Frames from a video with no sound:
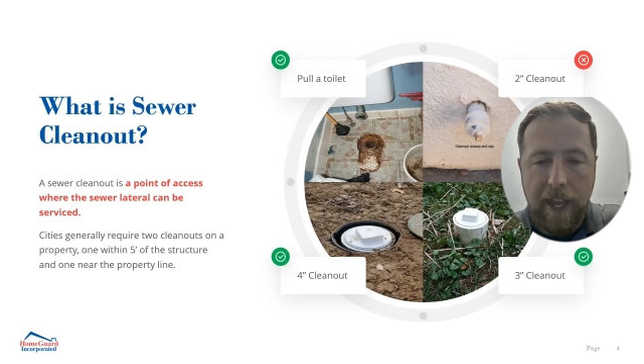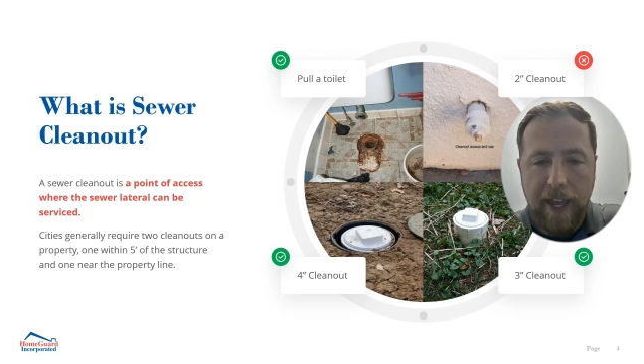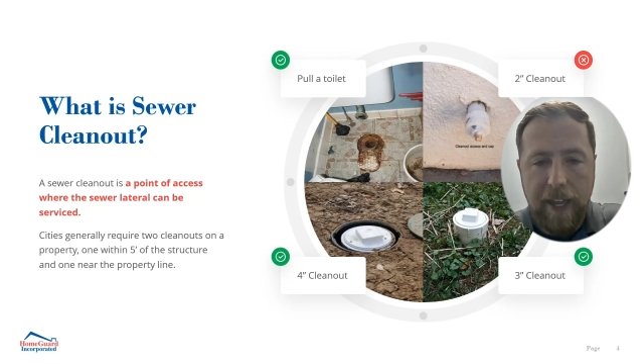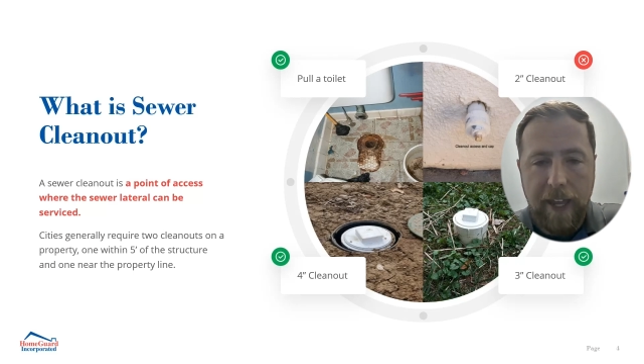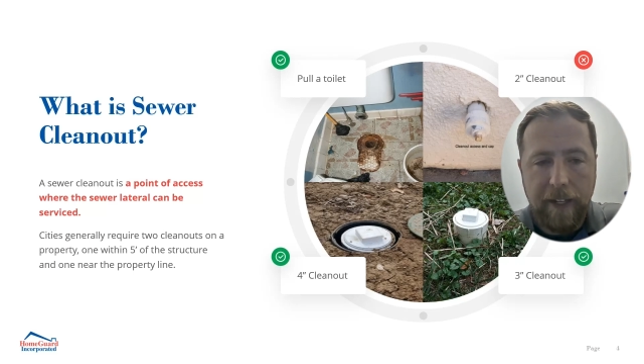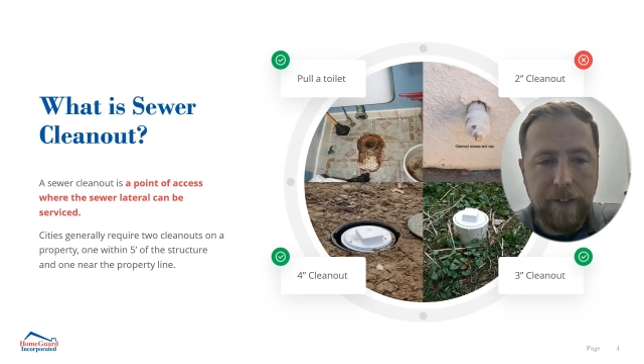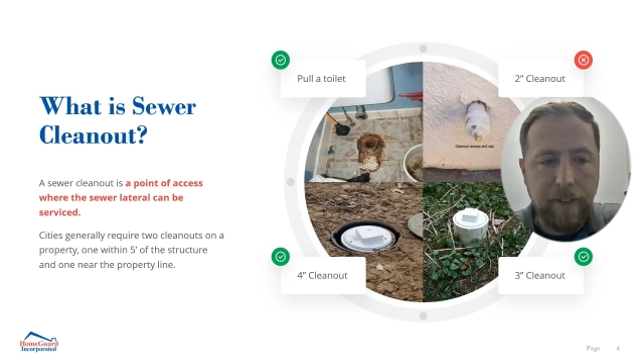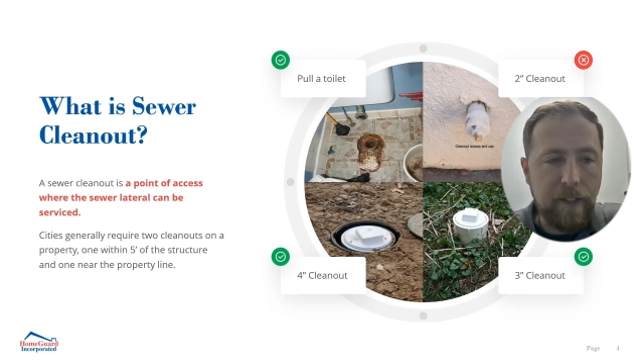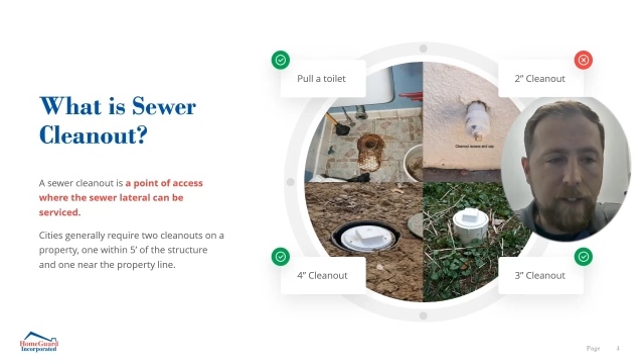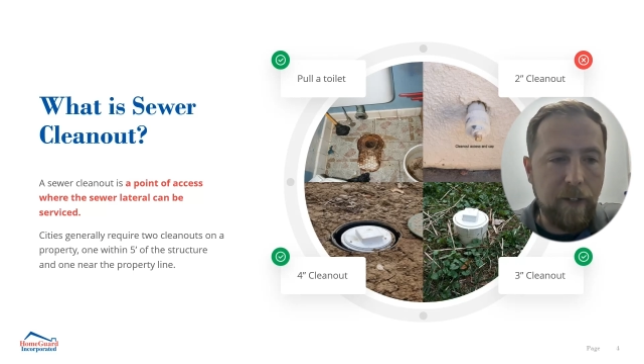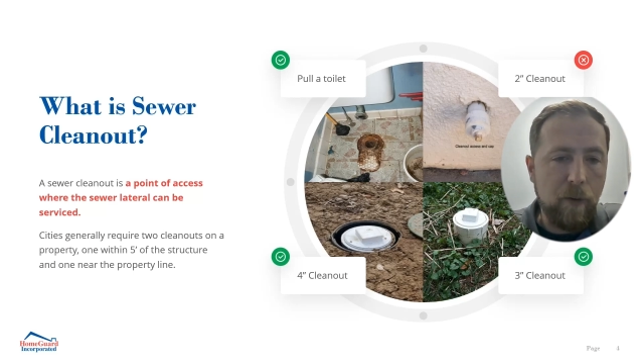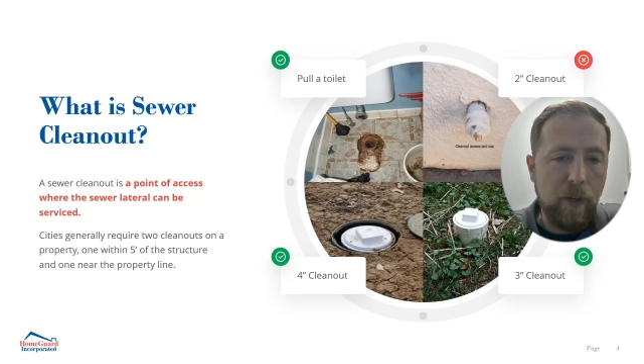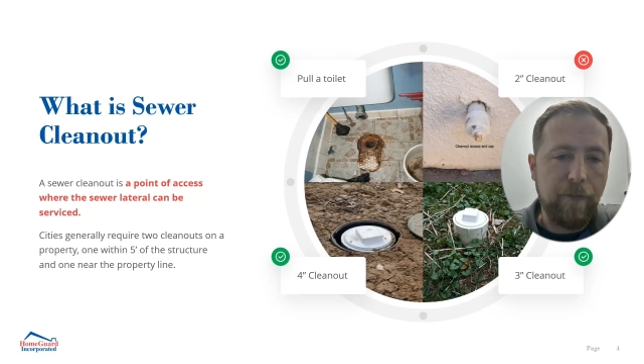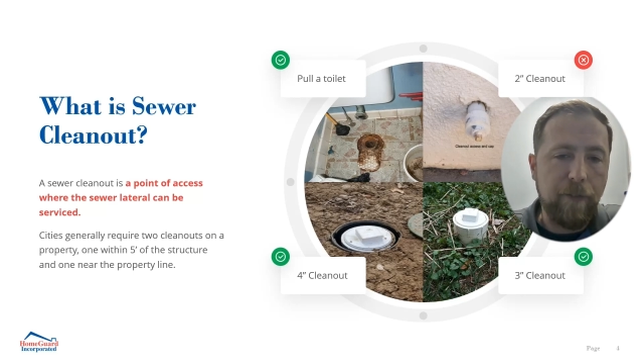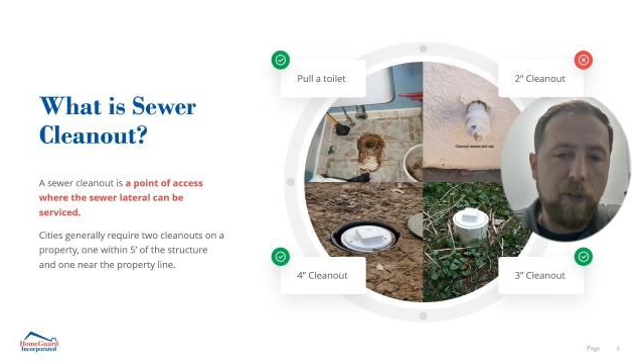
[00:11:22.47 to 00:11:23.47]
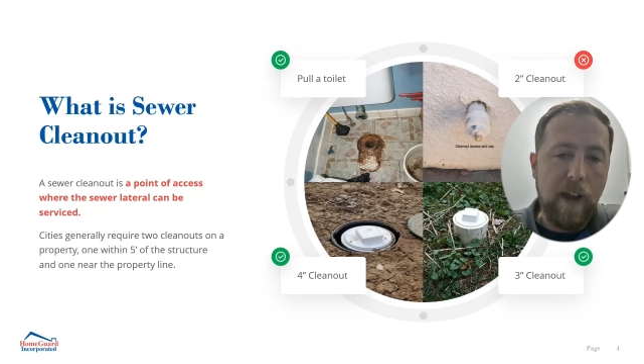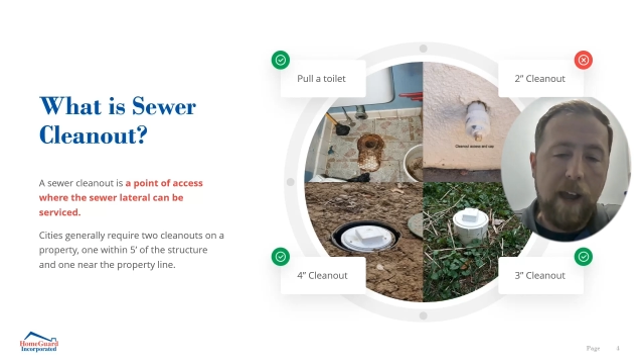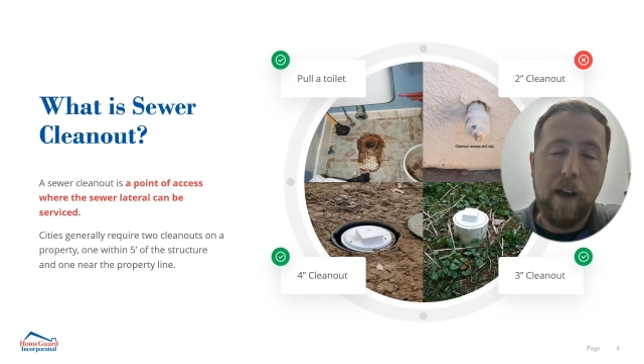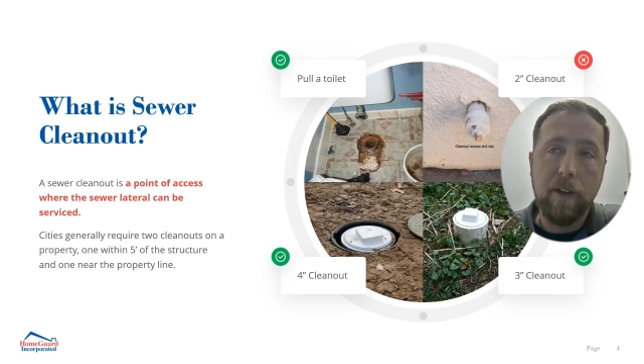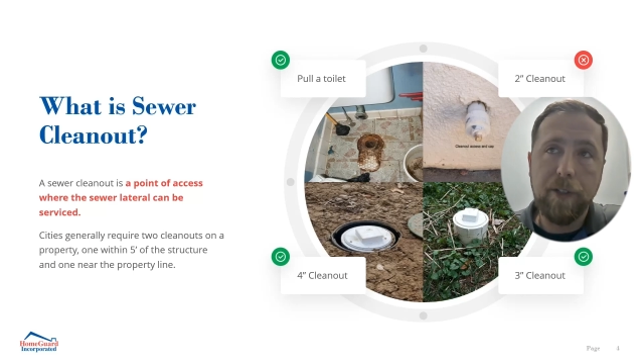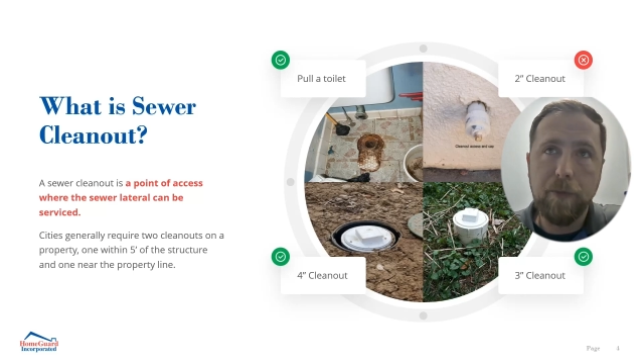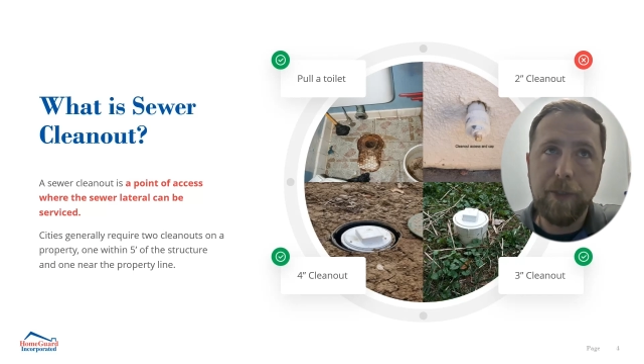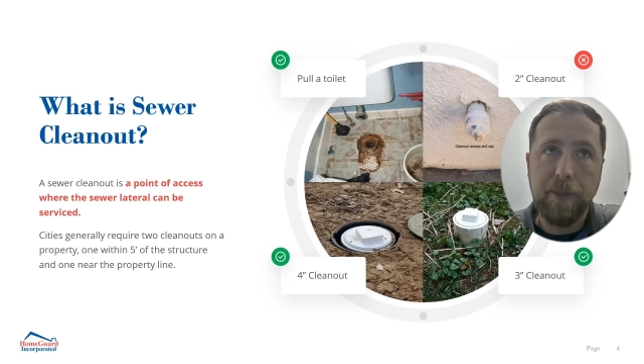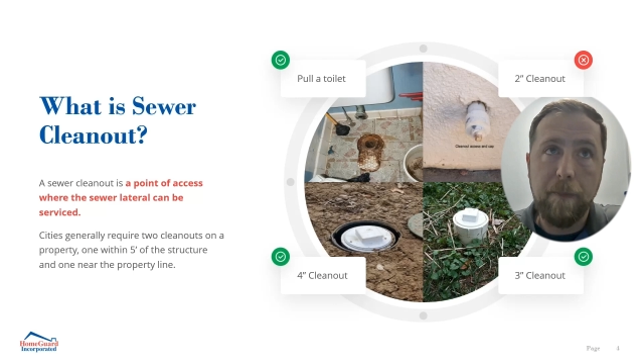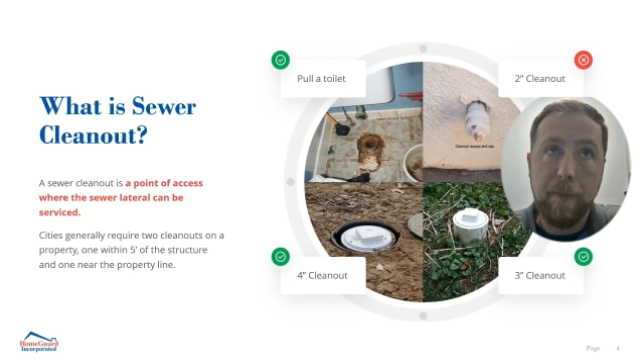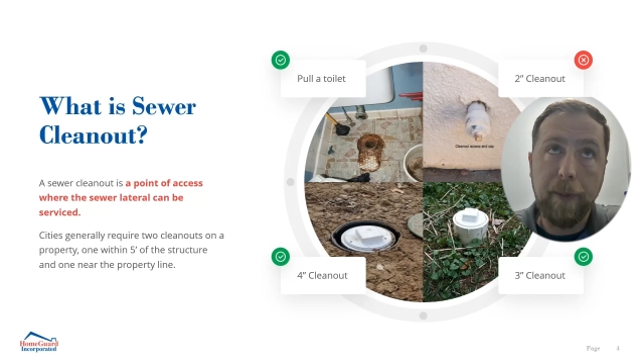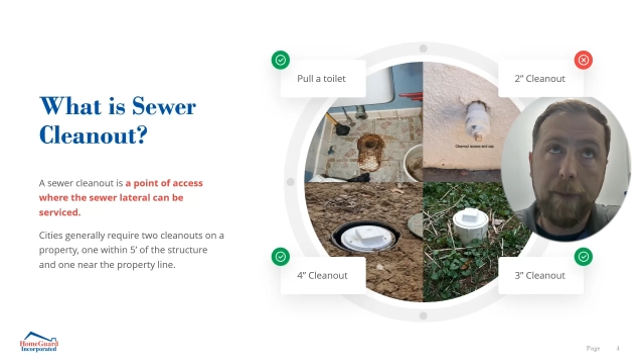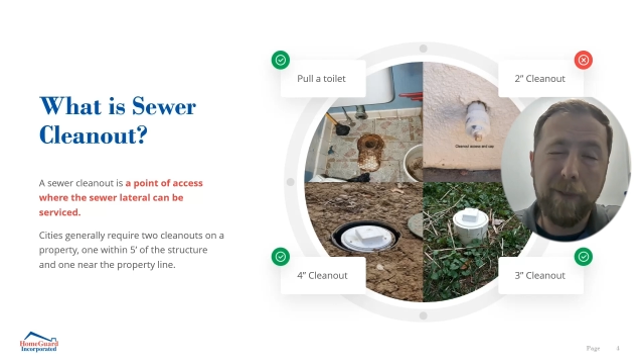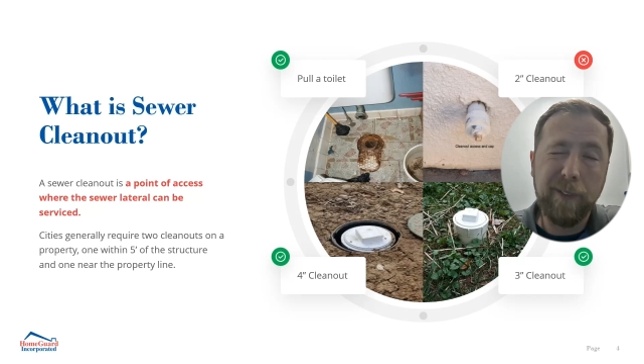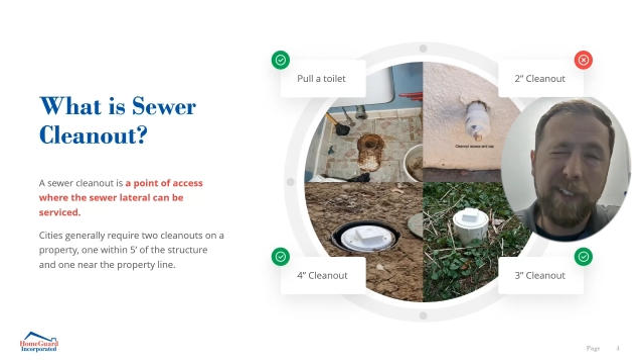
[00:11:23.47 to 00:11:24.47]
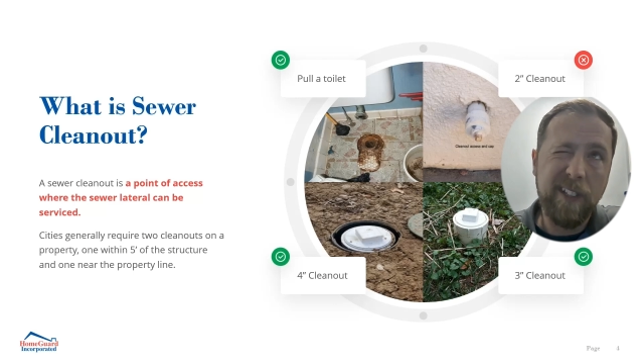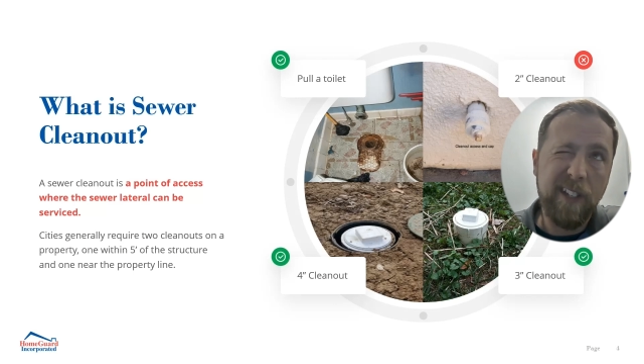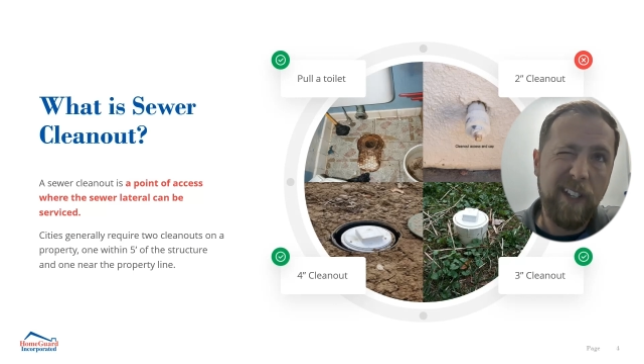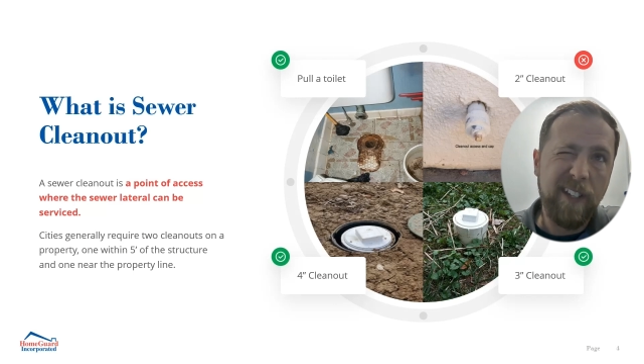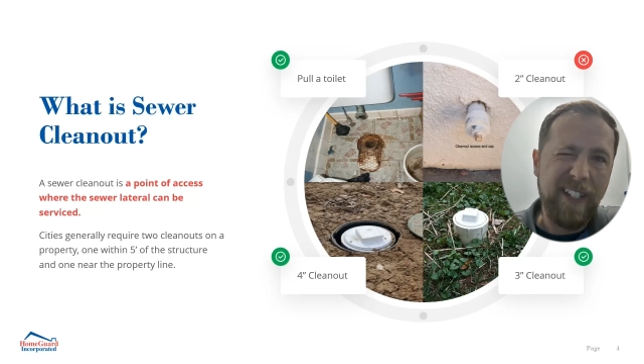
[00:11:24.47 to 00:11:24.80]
And, if your house was built